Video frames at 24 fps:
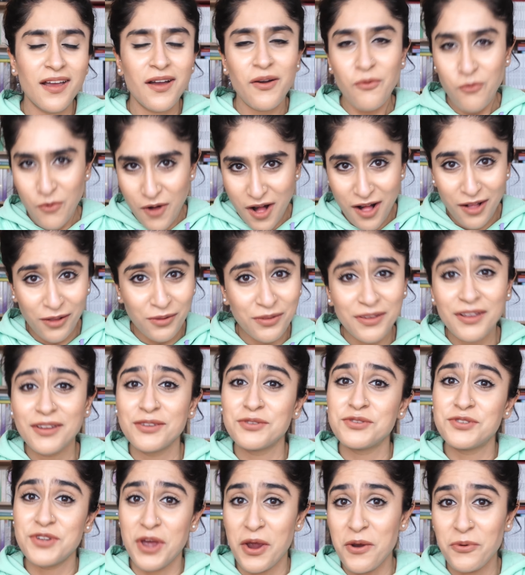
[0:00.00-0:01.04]
Well,
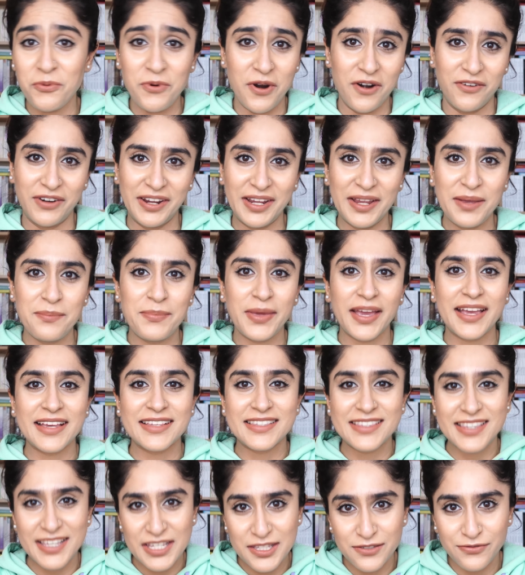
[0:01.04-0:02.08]
don't worry,
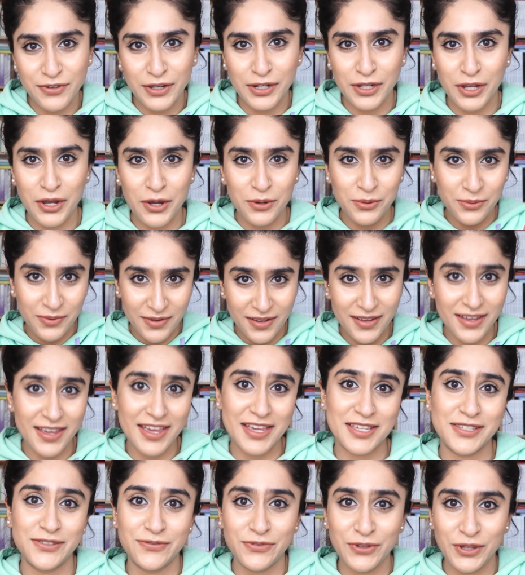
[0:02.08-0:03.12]
because this video
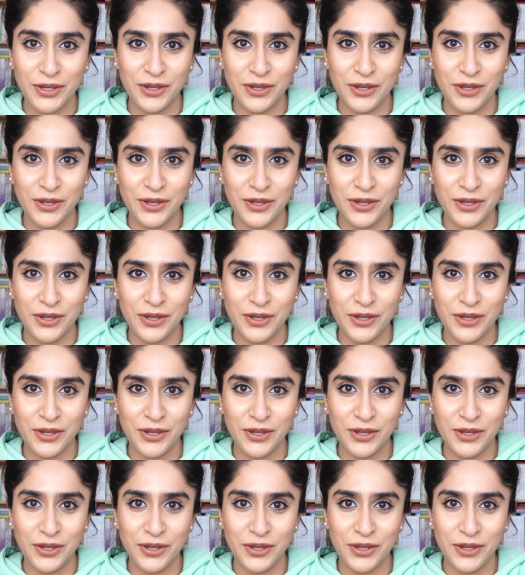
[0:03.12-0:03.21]
is for